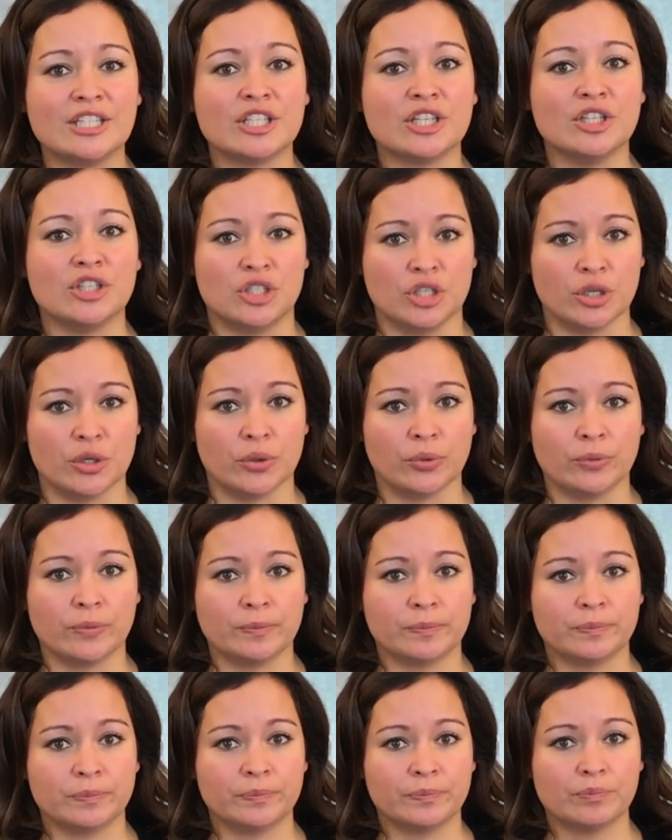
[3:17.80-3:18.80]
to do?
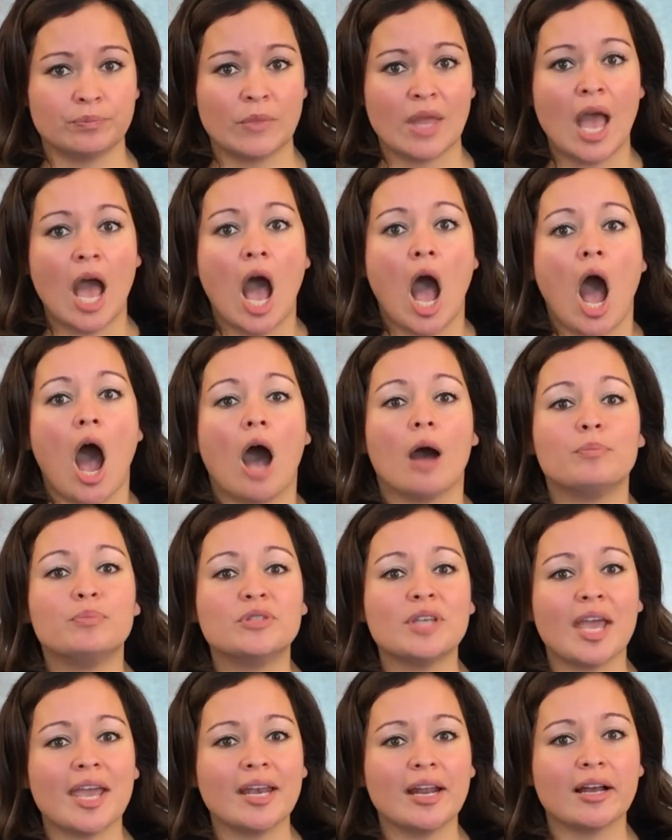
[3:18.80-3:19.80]

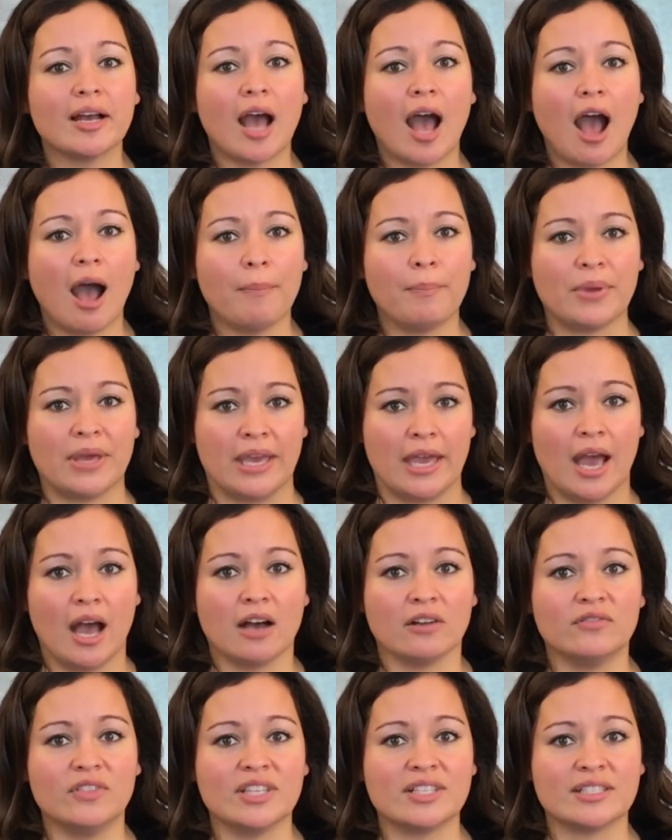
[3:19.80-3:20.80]
Obtain a copy
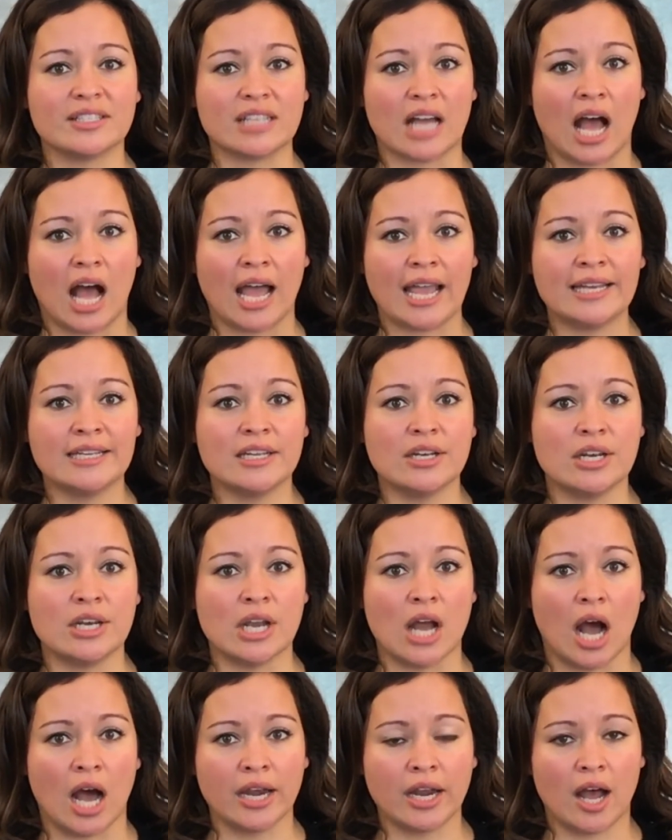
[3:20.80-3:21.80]
of the signed
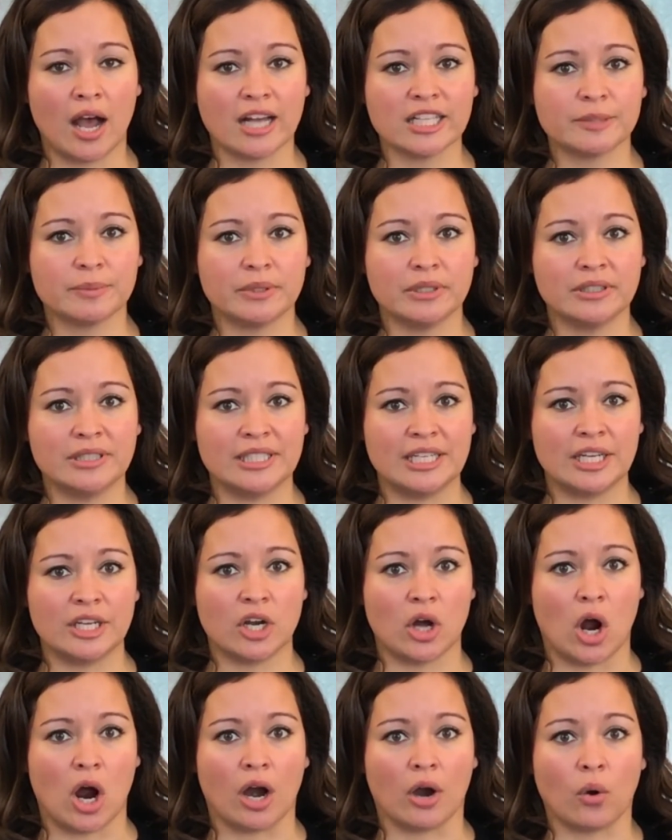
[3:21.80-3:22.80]
non-hospital
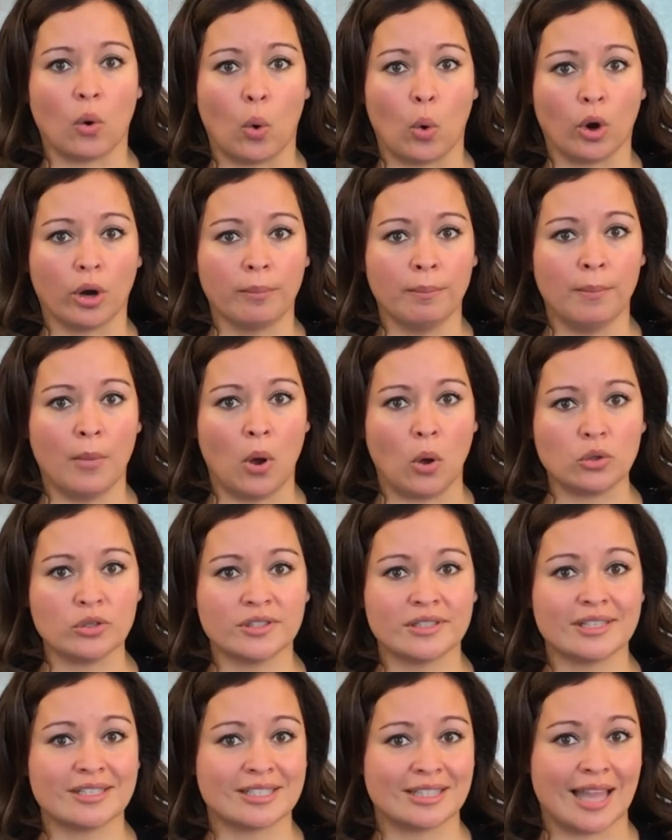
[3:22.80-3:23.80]
DNR or
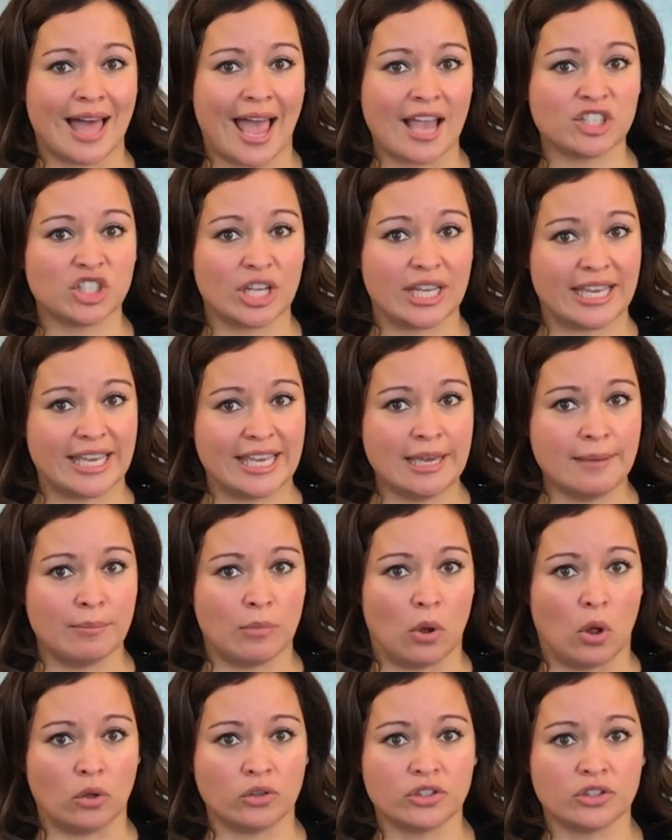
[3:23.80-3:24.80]

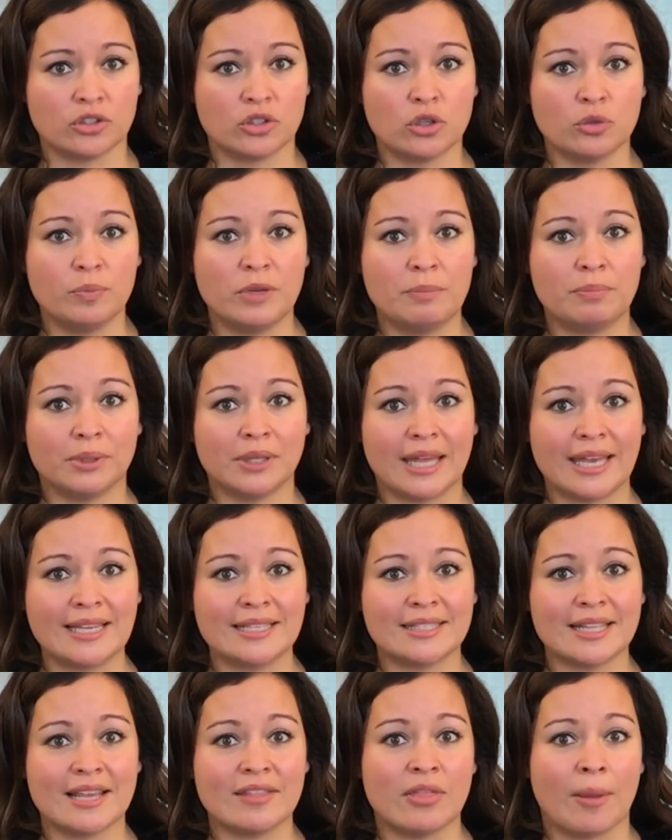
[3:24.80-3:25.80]
MOLST/e-MOLST to be
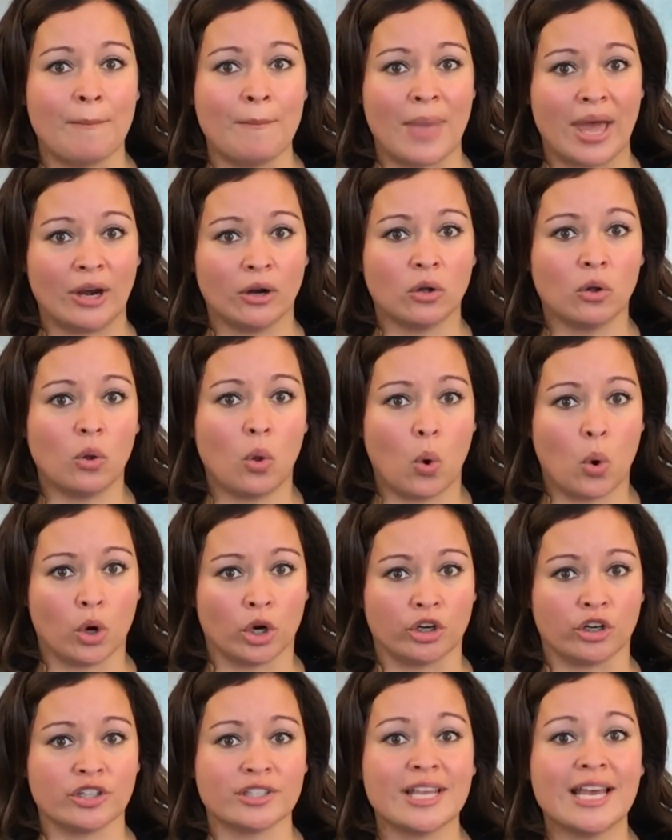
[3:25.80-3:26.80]
placed in the medical
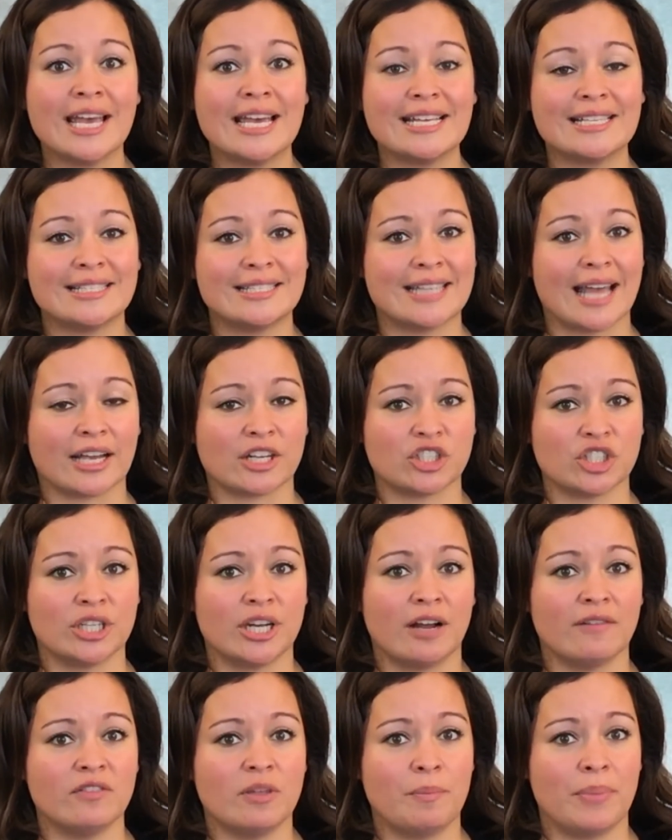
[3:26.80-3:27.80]
orders section
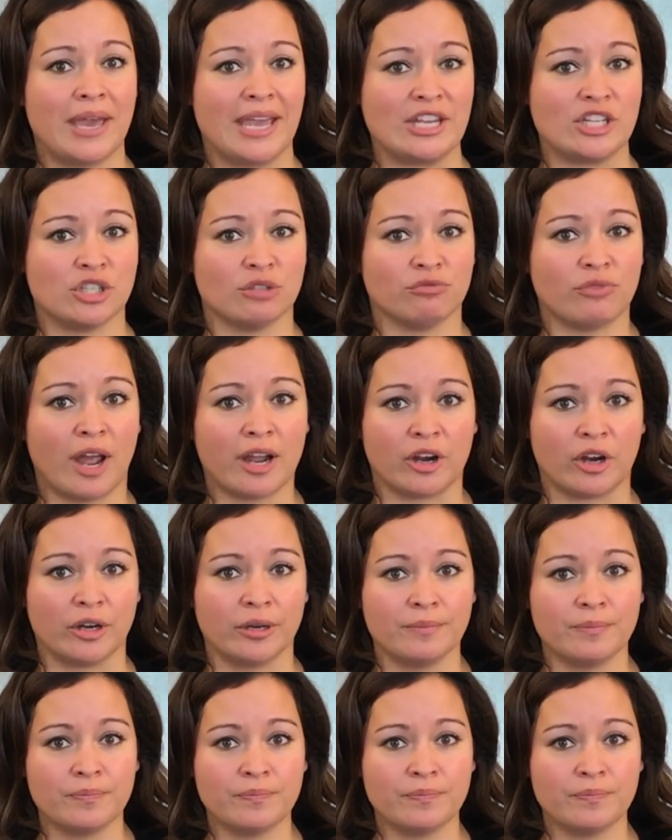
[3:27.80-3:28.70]
of the patient record.